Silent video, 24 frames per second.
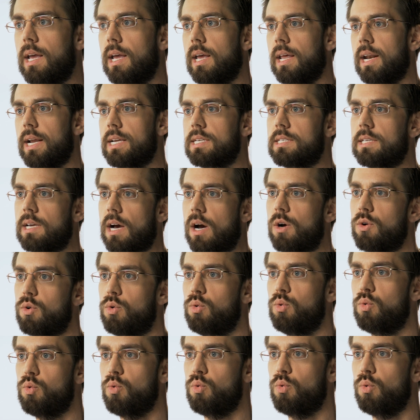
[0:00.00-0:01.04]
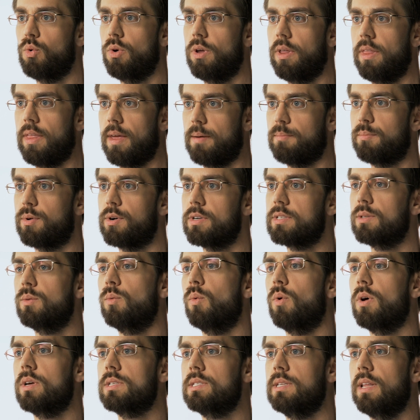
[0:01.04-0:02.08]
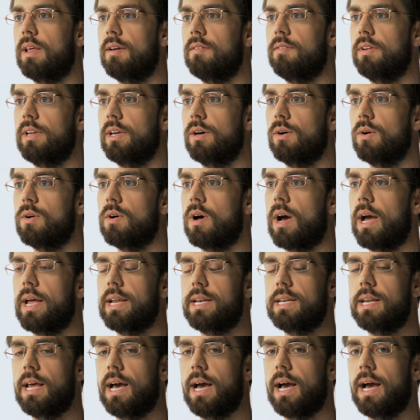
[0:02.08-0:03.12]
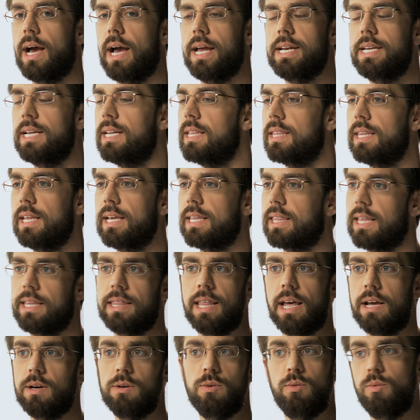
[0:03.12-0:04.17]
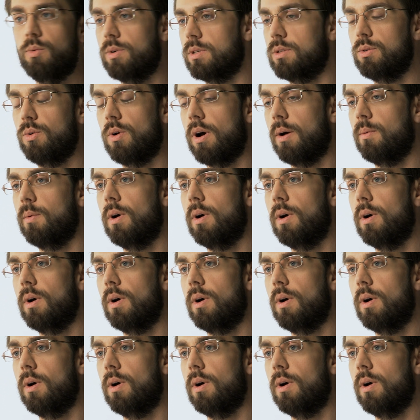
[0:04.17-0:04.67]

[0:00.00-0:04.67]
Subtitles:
and I saw who that person was in that video, I didn't think that who was who I